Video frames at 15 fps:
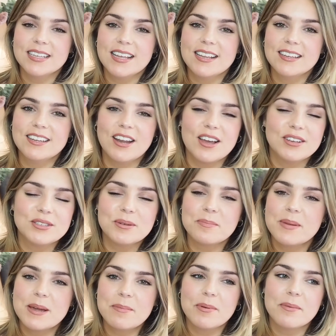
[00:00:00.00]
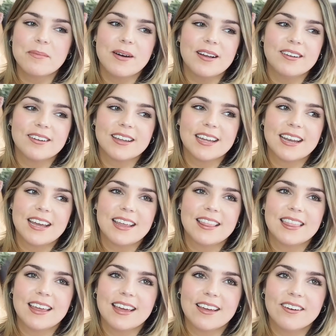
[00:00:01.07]
And you know, some people might look at it and
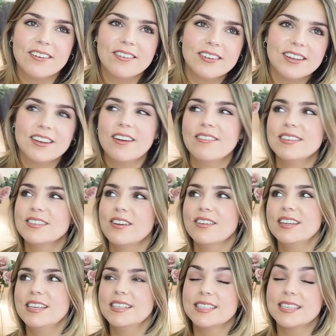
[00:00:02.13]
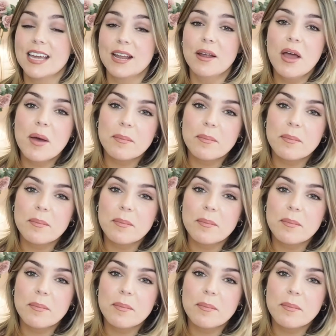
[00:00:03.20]
think, oh, you know, it's only your skin,